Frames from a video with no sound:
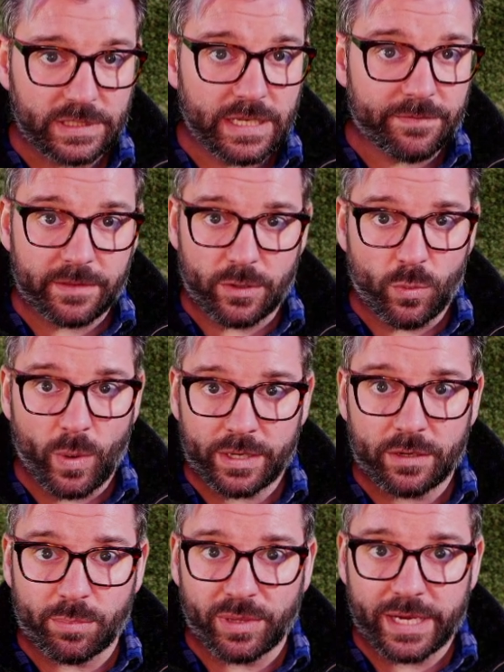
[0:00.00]
if you want
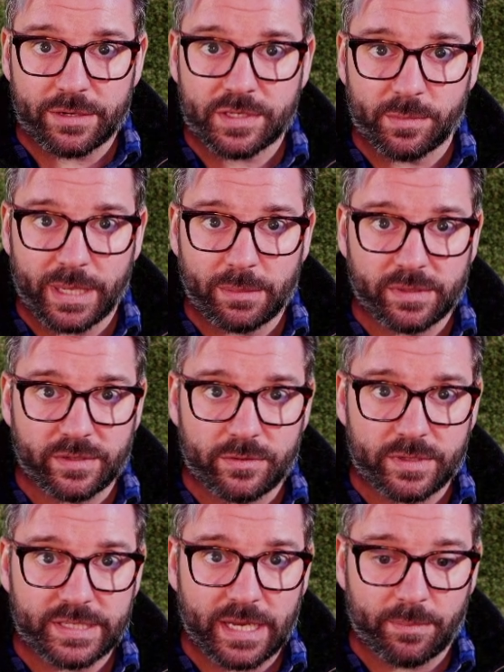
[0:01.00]
your players to be able to do
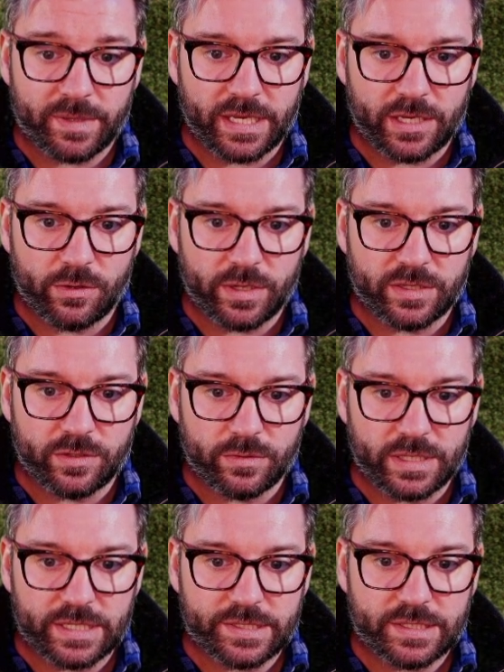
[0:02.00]
the same thing, you can do
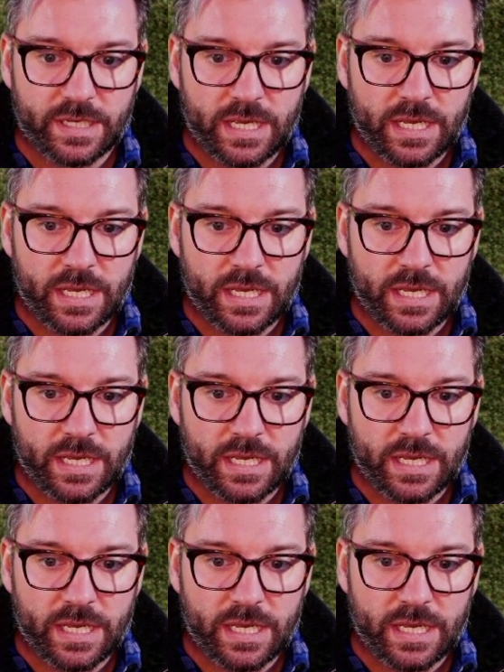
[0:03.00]
this.